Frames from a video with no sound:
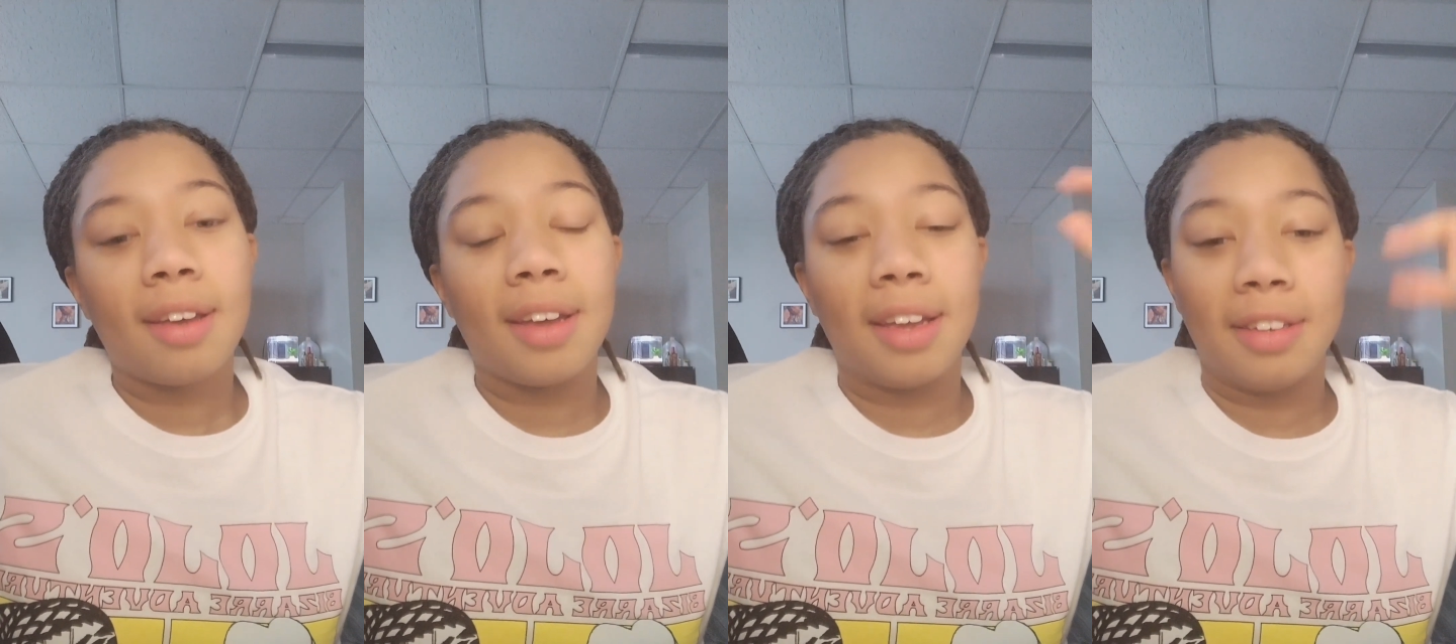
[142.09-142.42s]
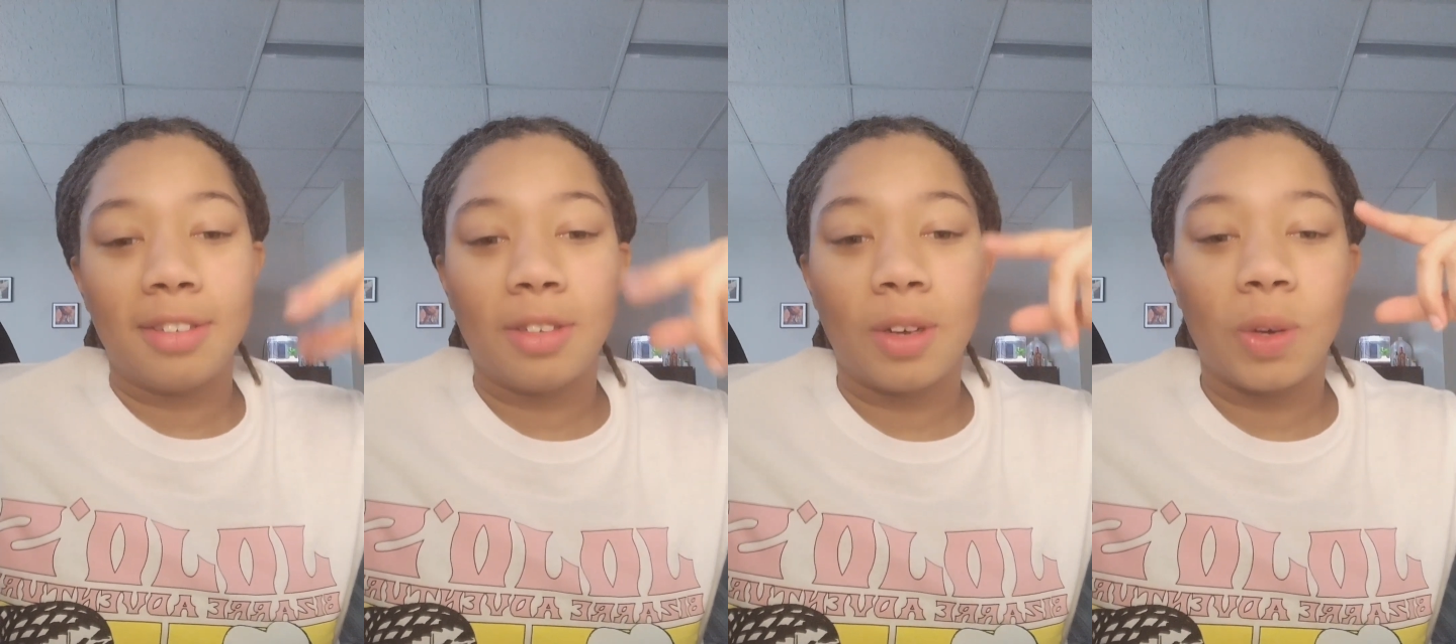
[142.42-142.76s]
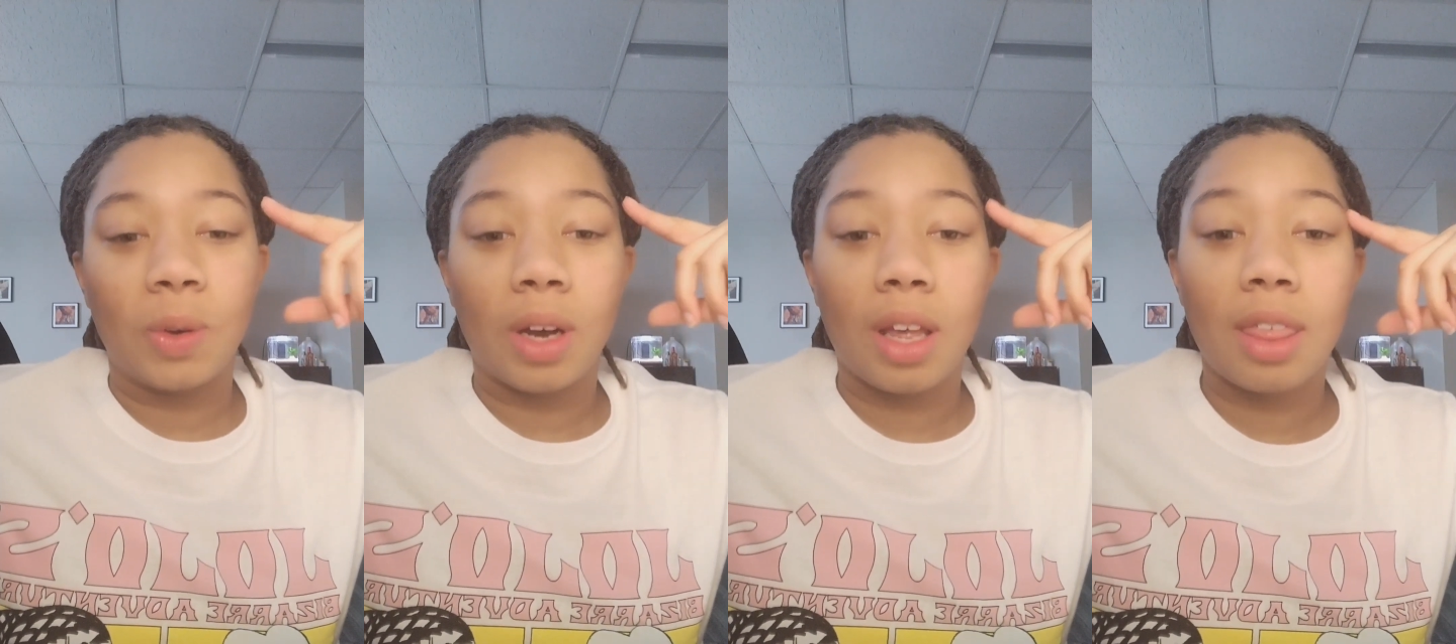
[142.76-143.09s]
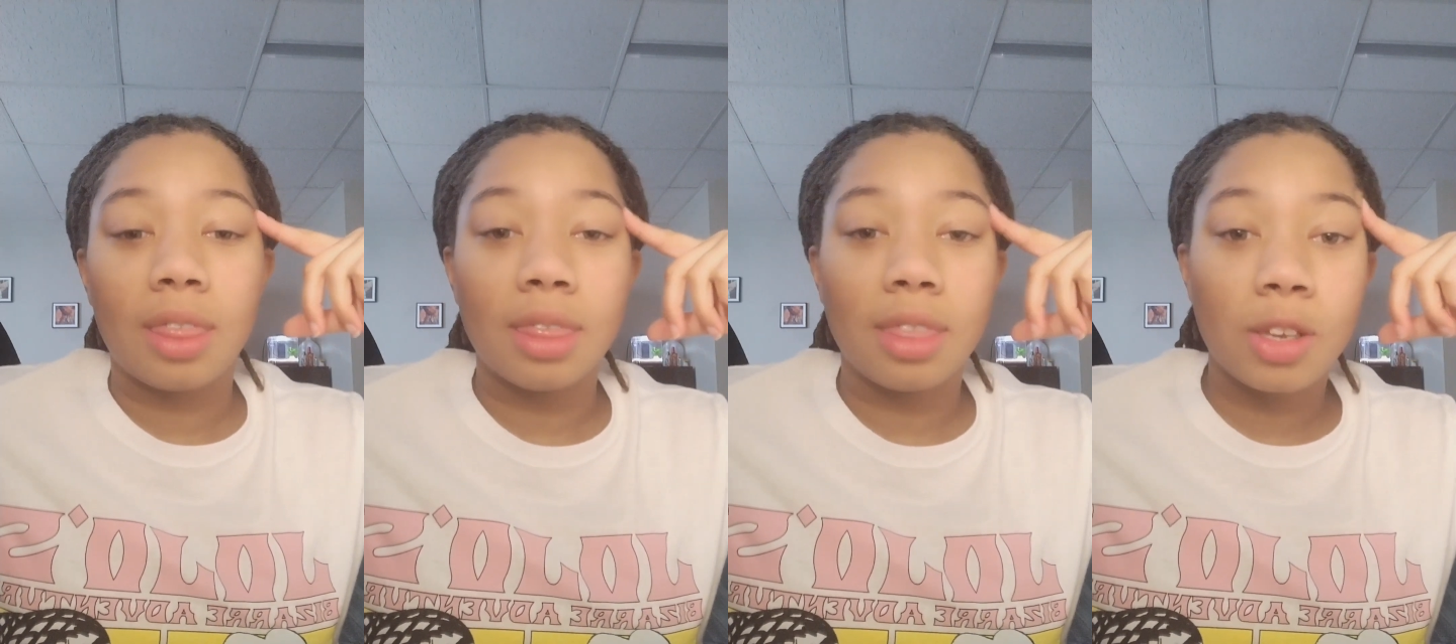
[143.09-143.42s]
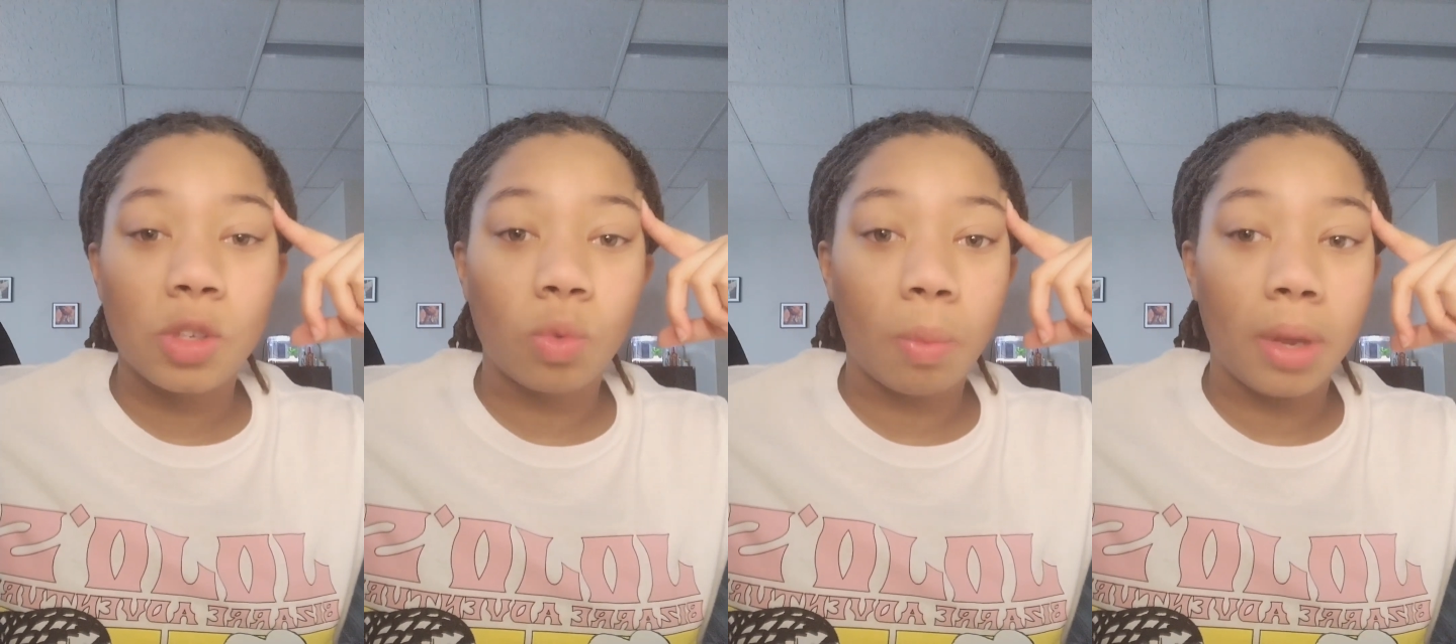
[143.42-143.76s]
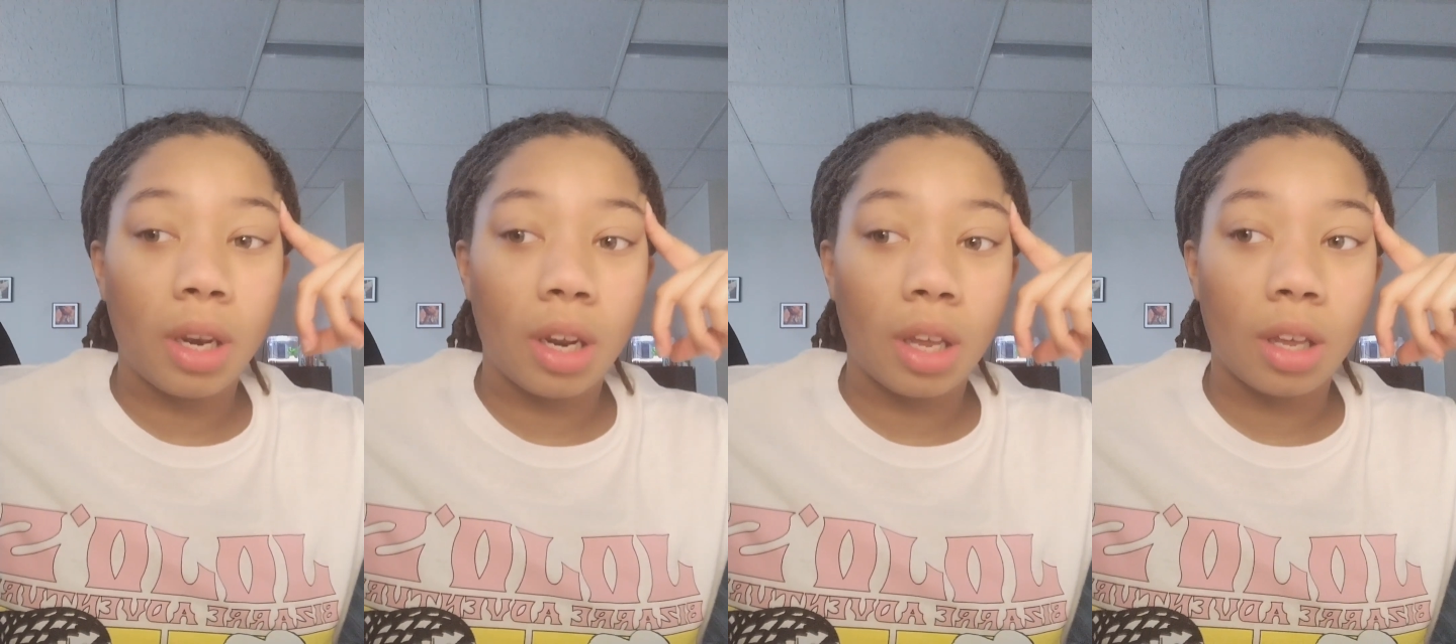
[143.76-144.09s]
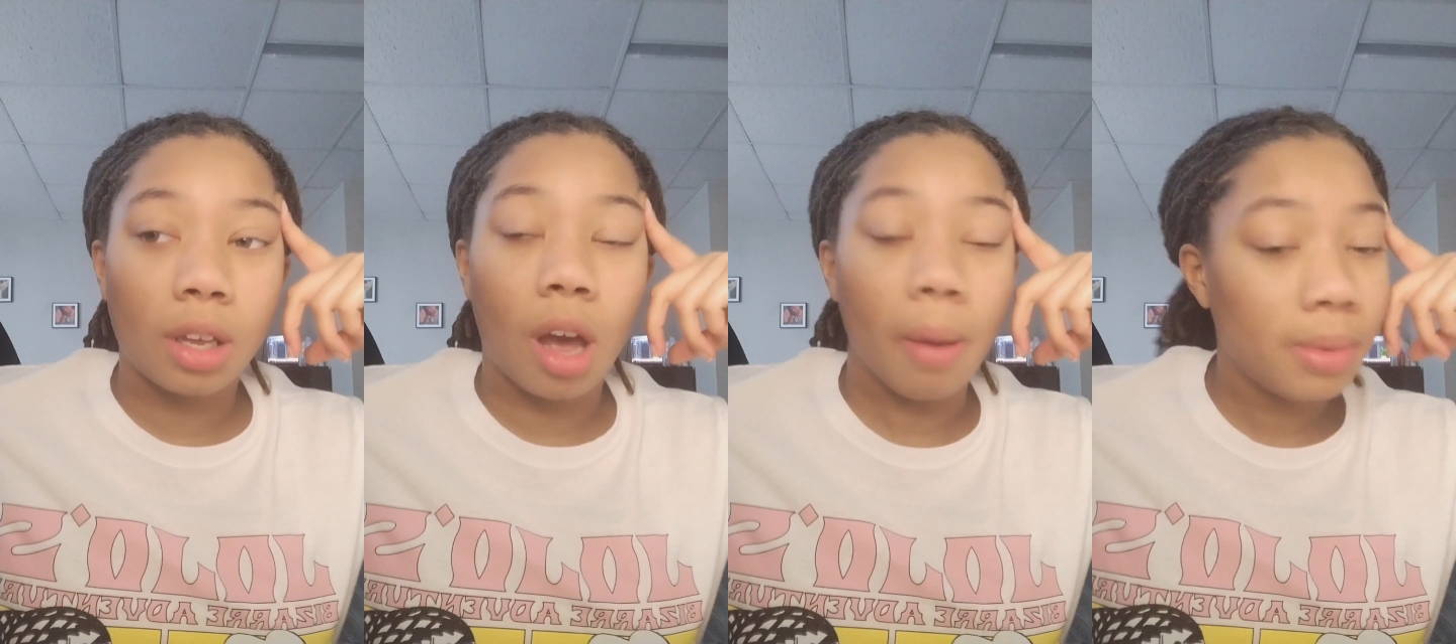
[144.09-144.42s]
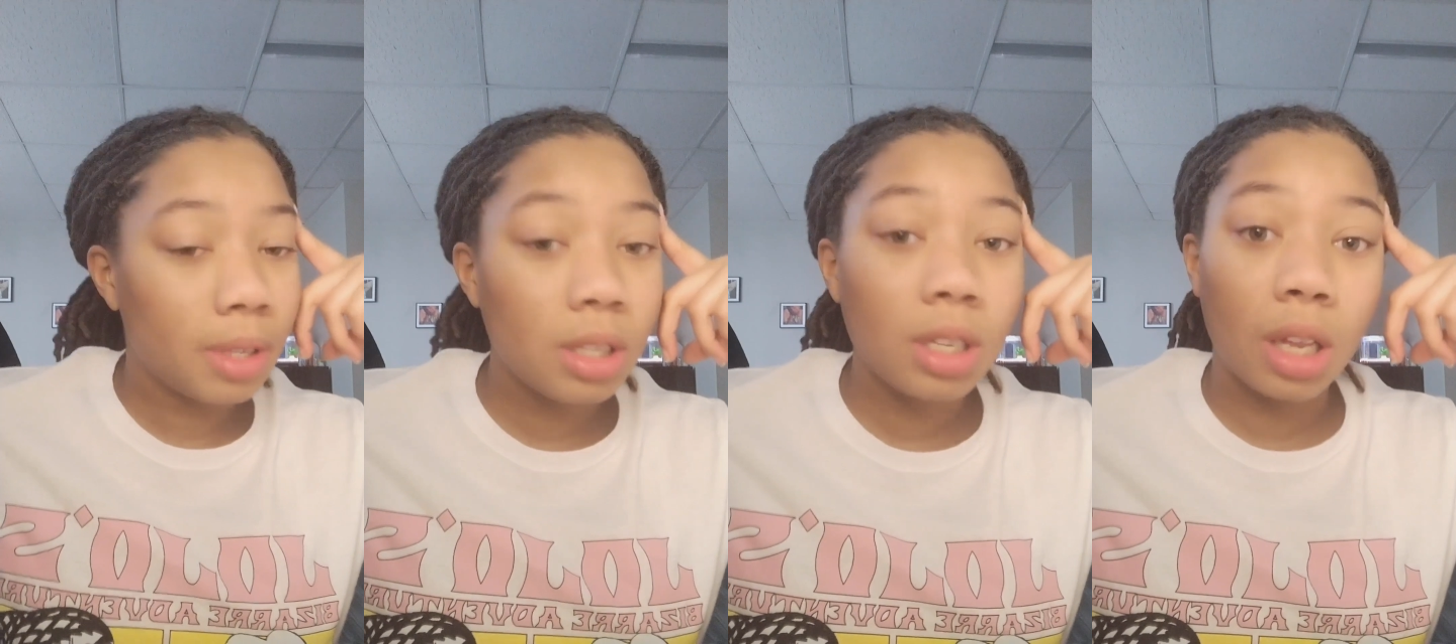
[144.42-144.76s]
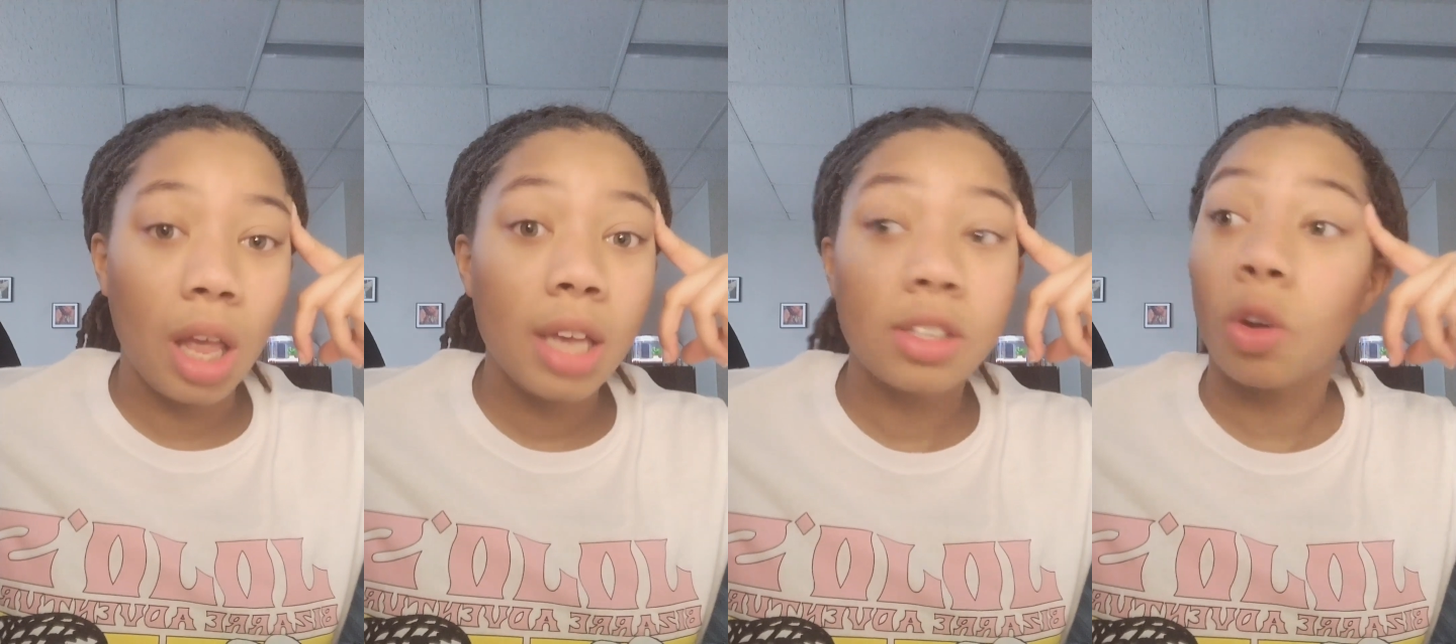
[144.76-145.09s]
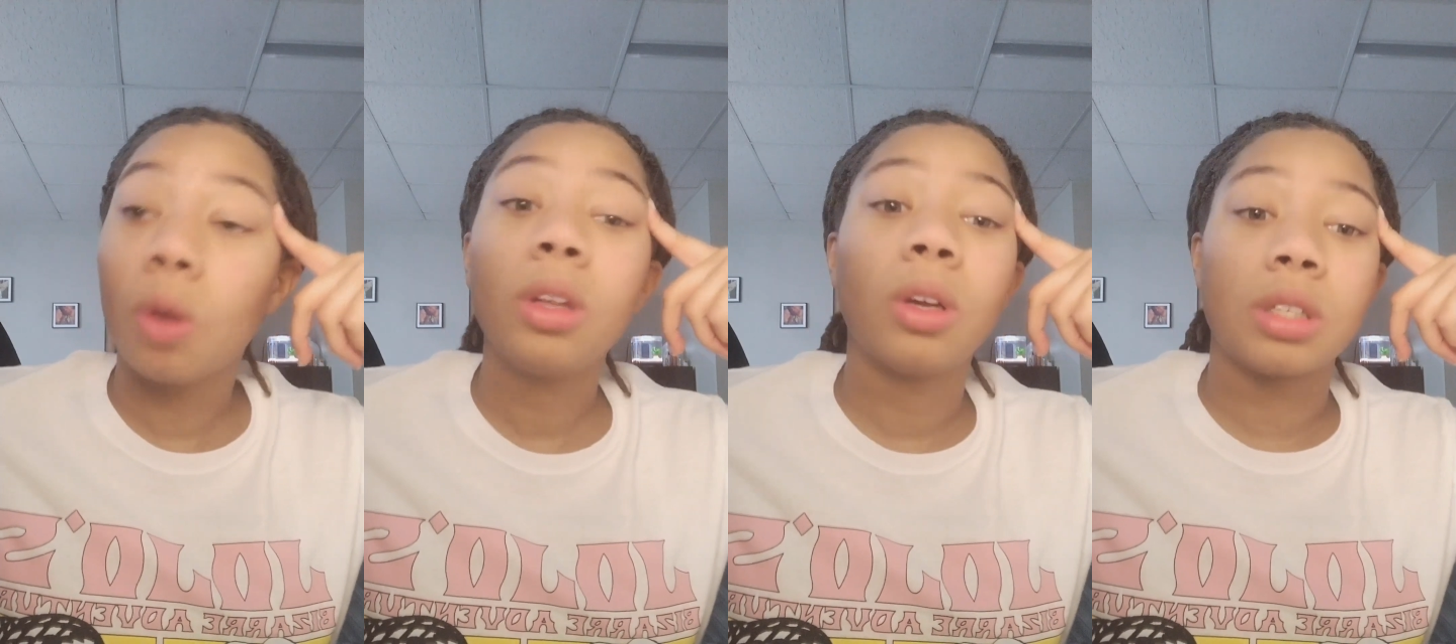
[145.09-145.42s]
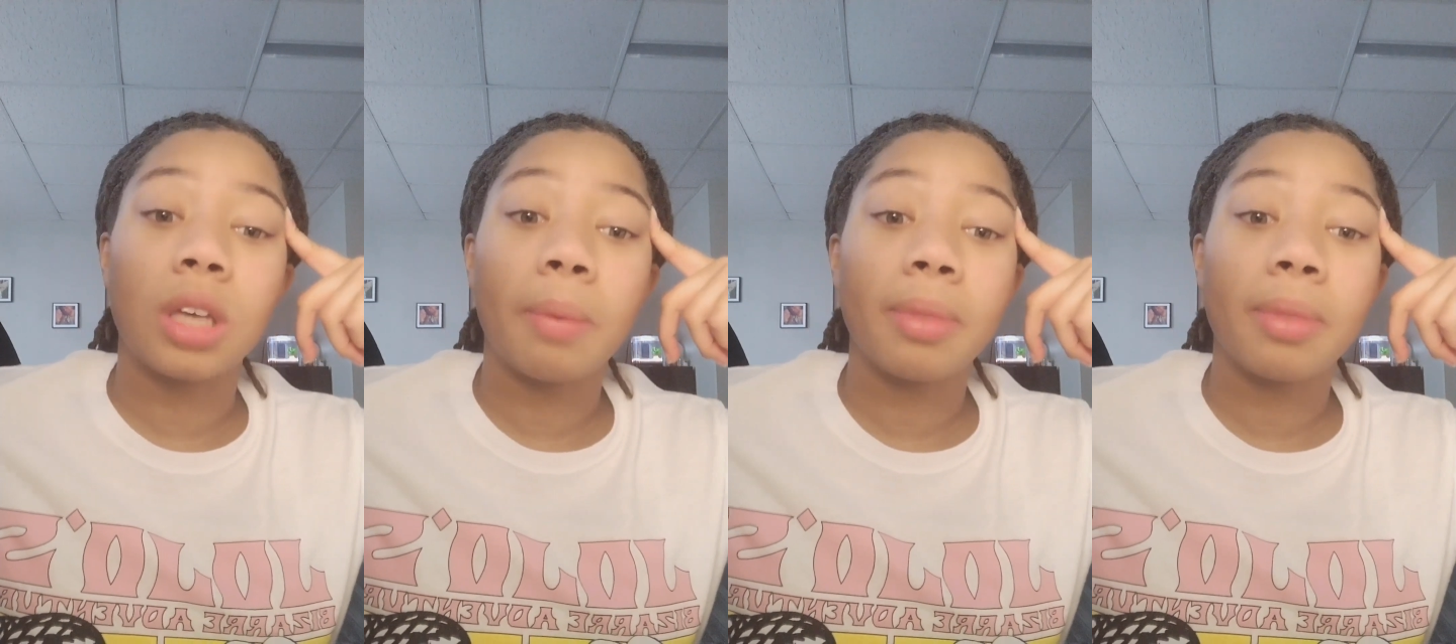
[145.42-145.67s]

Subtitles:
And so this woman comes into class early on time.